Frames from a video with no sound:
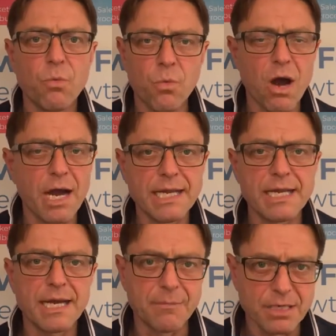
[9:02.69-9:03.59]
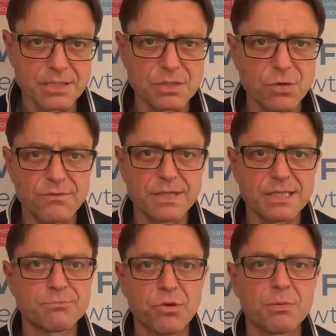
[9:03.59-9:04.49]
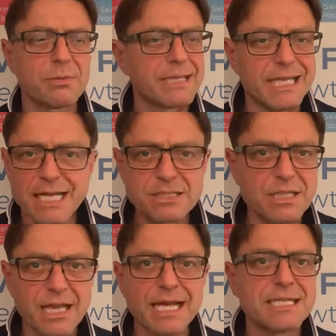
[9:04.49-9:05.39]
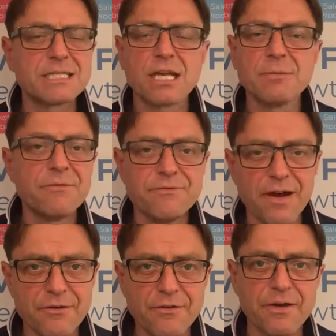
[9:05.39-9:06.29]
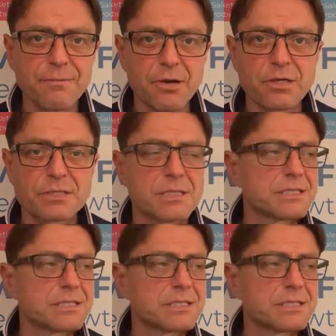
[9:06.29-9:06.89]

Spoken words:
Why am I solving this problem? And the answer to that is going to be very, very personal.